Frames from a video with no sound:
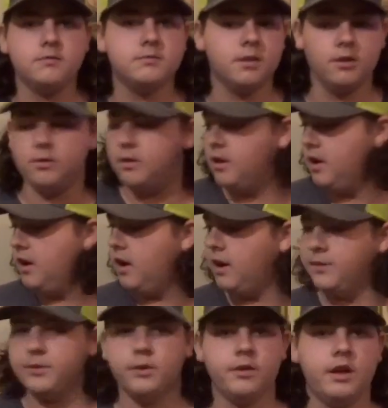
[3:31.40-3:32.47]
so
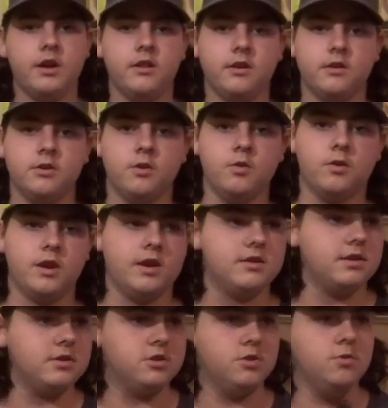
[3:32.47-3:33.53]
I'll throw that in there too in
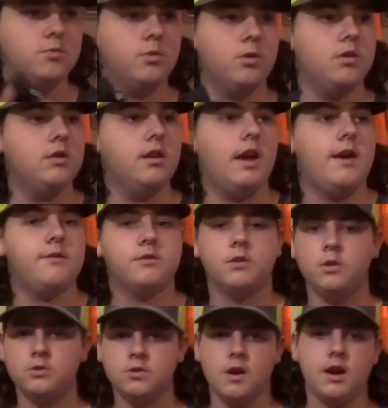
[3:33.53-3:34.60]
case I shoot one and have to
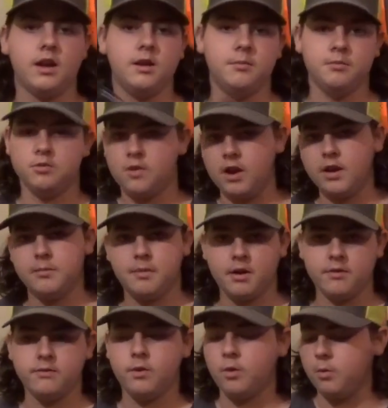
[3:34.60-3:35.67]
go track him and drag him
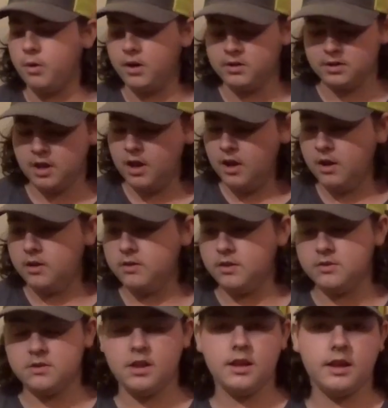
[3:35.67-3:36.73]
out of far ways.
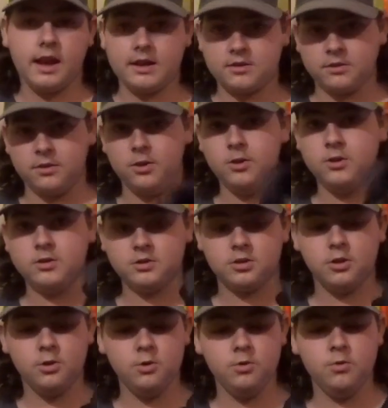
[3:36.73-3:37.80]
This thing actually hooks
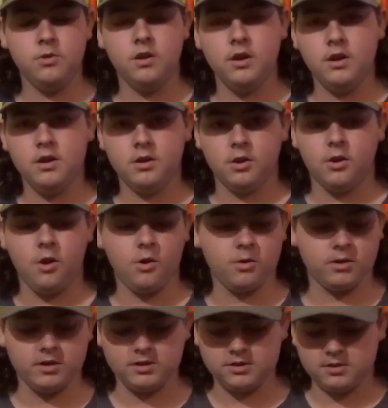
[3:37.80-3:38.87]
to your
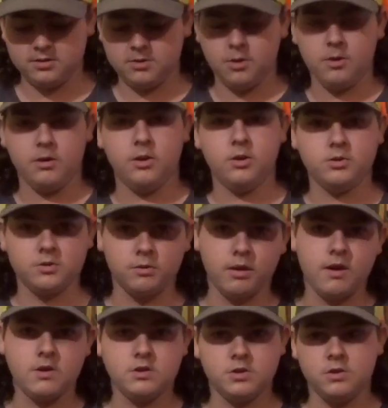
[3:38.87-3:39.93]
harness, so it hooks
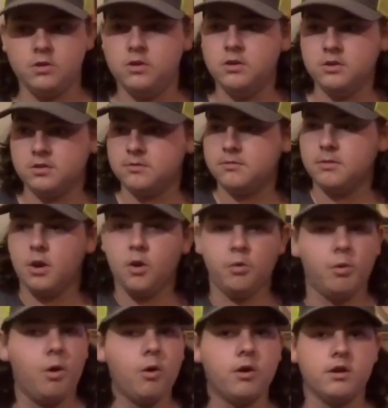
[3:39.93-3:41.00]
around you and you just go
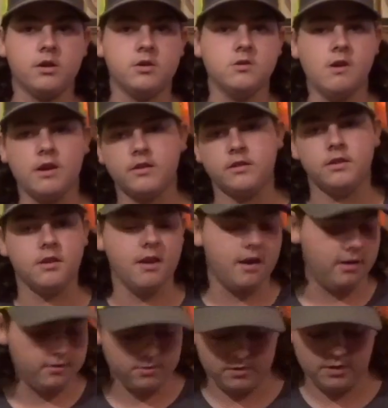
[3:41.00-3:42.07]
walking and drag the deer
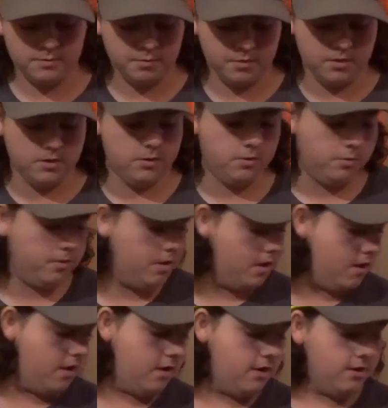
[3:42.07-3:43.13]
out, so that's pretty cool.
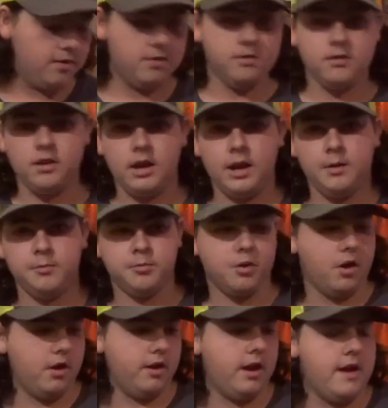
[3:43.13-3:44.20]
I'll
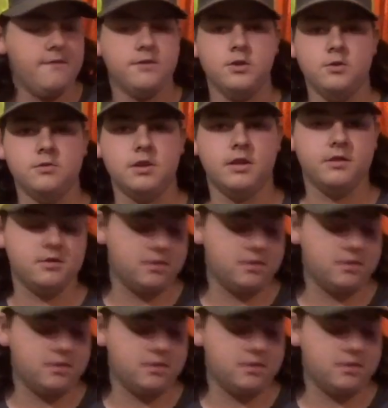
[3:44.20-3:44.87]
probably have to use that this